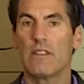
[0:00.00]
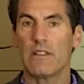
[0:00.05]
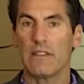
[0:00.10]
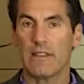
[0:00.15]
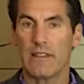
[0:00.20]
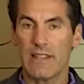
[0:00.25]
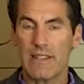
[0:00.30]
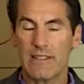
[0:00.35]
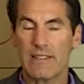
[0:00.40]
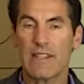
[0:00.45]

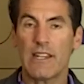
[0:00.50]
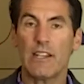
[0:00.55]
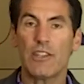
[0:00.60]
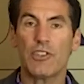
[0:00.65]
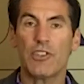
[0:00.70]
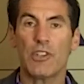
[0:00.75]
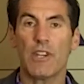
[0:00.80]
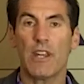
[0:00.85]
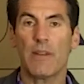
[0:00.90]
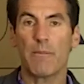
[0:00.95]

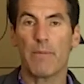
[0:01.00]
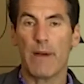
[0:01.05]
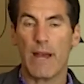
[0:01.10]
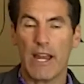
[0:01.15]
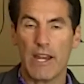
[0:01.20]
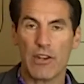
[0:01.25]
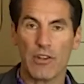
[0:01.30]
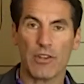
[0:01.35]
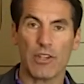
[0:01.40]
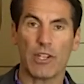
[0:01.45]
listings you get
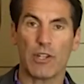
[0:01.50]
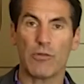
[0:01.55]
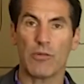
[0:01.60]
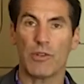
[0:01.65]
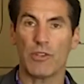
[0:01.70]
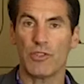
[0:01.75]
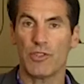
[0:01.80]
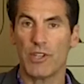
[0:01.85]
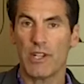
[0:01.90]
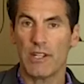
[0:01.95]
buyer
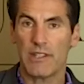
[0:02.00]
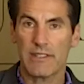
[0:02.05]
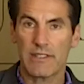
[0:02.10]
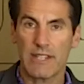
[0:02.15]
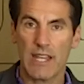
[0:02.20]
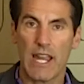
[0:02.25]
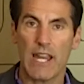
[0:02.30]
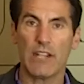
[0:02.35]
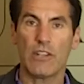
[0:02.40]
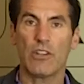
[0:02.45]
inquiries you get
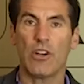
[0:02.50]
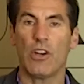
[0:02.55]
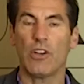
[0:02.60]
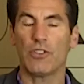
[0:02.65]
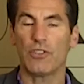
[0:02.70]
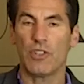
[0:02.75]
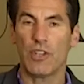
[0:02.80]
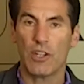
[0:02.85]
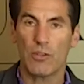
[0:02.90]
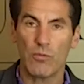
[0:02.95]
sign
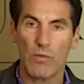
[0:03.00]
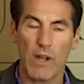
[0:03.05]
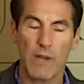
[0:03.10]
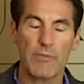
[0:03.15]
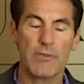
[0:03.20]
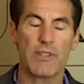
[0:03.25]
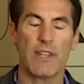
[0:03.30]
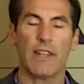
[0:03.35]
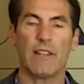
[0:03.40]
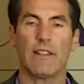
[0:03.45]
calls you get
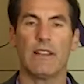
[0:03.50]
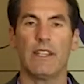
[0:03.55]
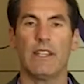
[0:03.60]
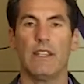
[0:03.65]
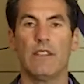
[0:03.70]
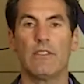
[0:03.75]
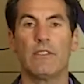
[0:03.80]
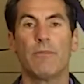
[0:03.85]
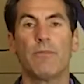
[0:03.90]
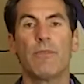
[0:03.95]
website
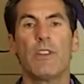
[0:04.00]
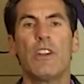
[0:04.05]
leads